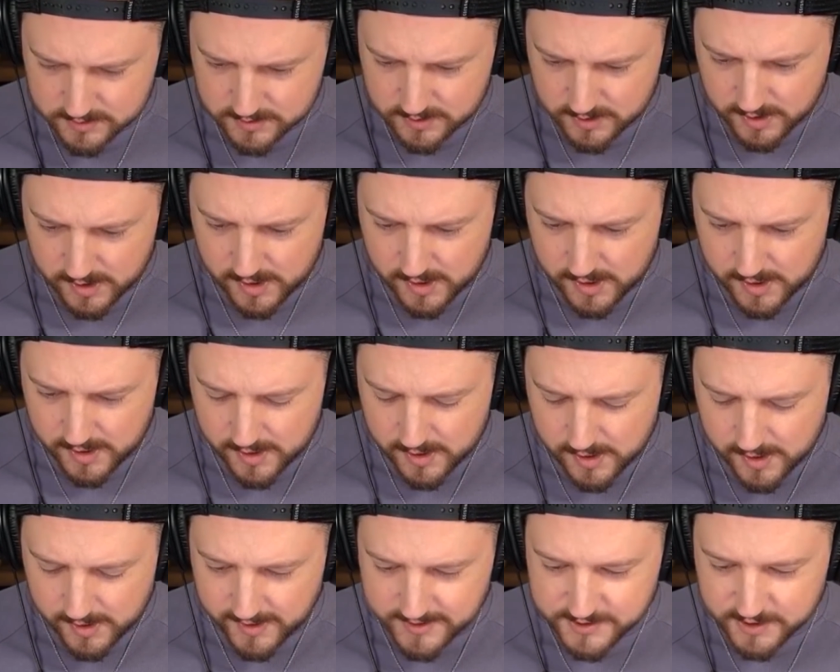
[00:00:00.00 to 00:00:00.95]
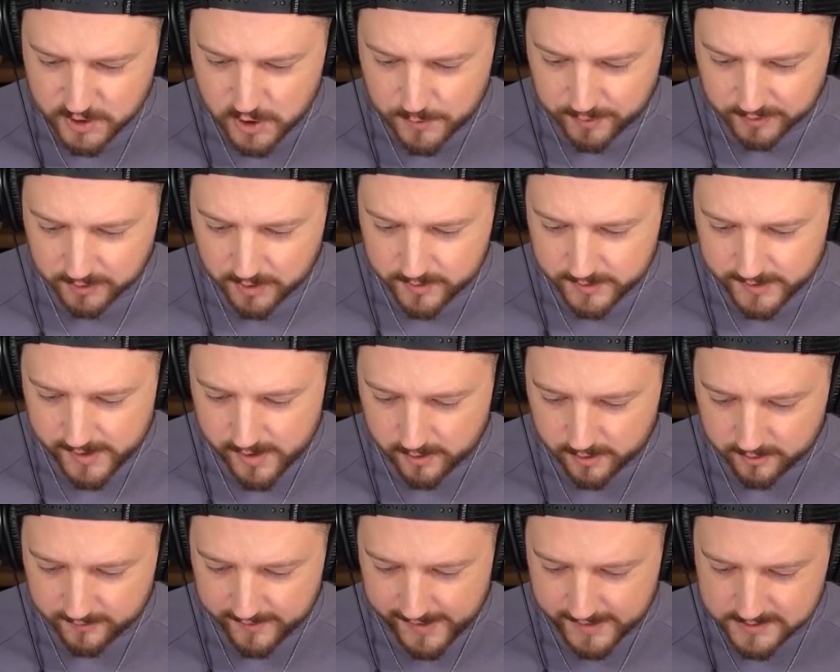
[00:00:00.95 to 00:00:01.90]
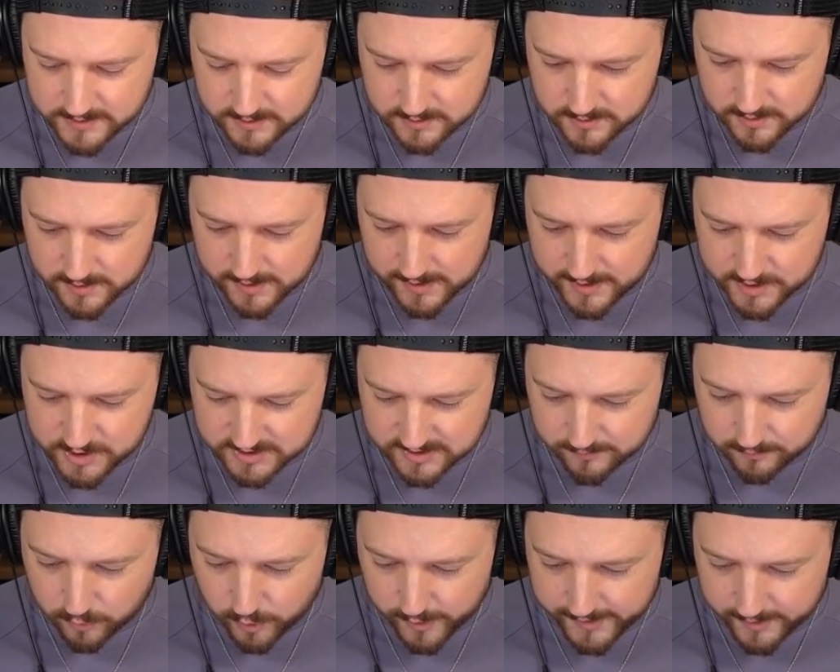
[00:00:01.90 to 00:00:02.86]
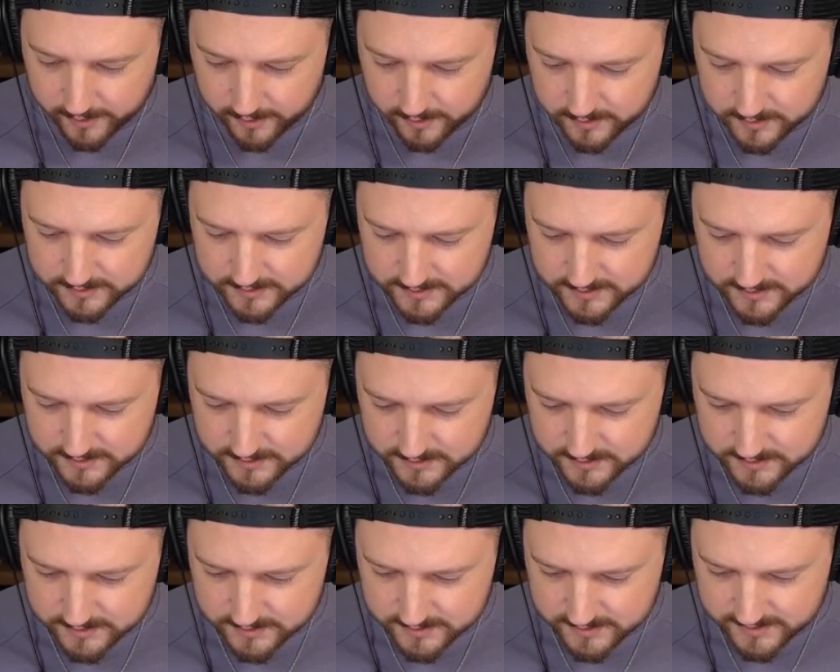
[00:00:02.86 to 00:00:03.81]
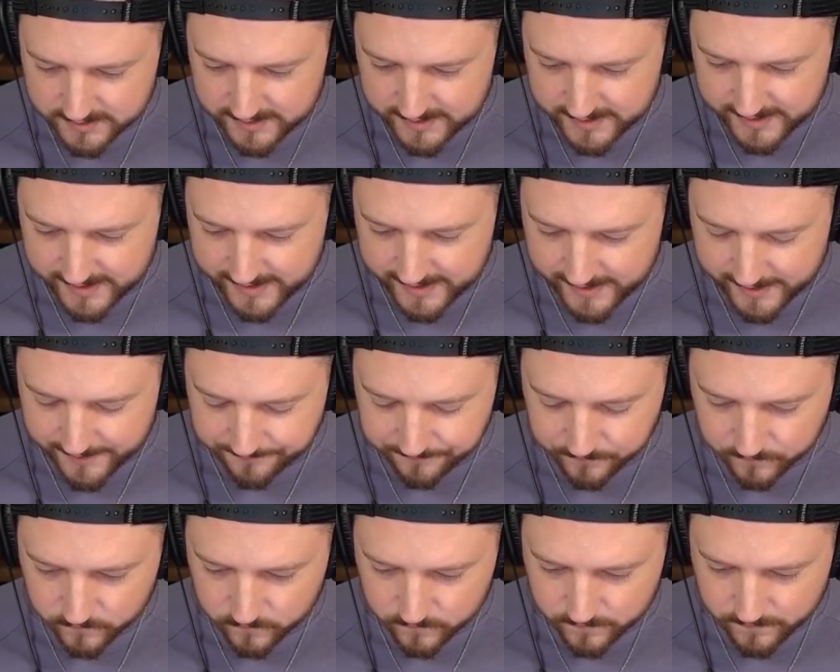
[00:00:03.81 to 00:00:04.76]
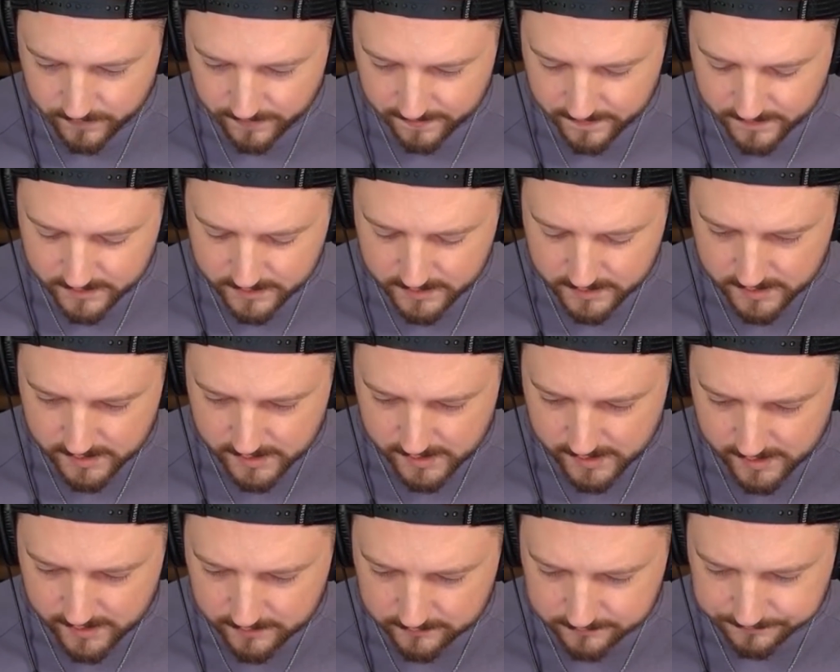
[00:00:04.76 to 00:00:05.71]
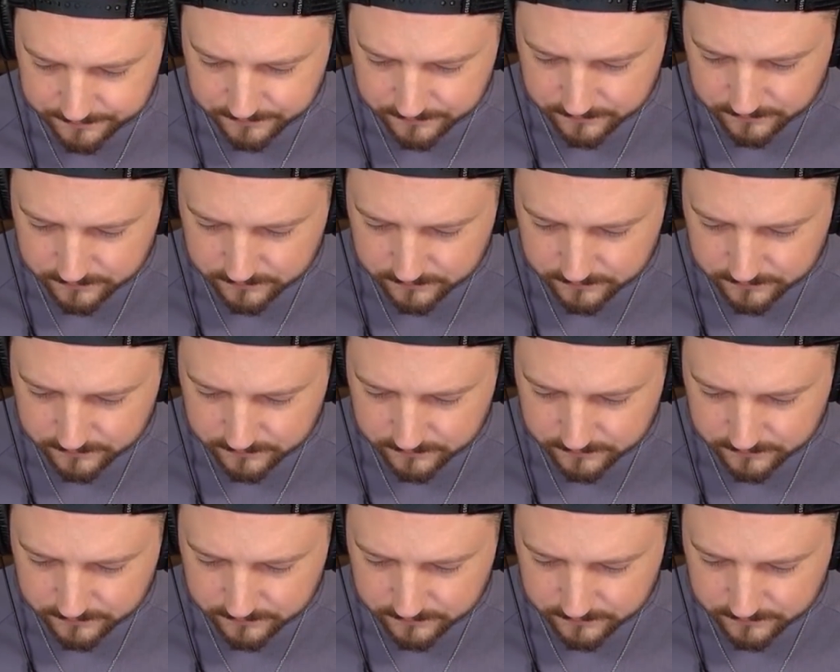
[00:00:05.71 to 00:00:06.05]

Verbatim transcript: Uh, he's gonna go balloon here, correct? Uh, just a moiner. Yeah. Um.